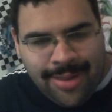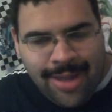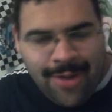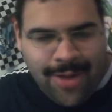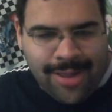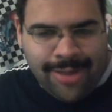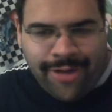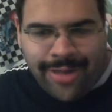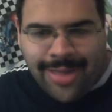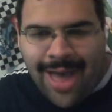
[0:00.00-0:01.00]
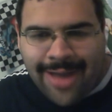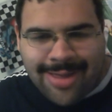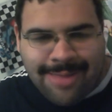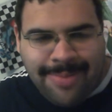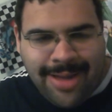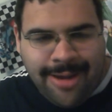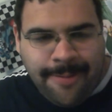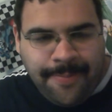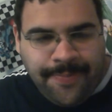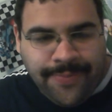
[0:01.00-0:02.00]
increase just attack and speed.
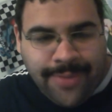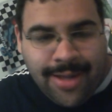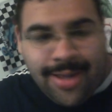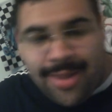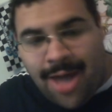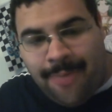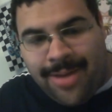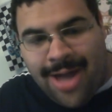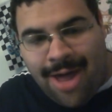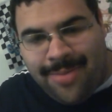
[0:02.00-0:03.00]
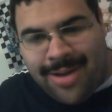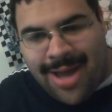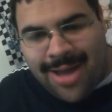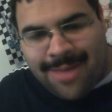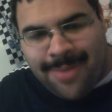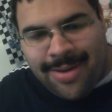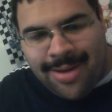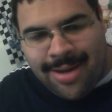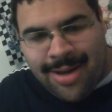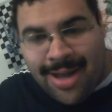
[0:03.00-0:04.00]
That'll be that'll be nice, but.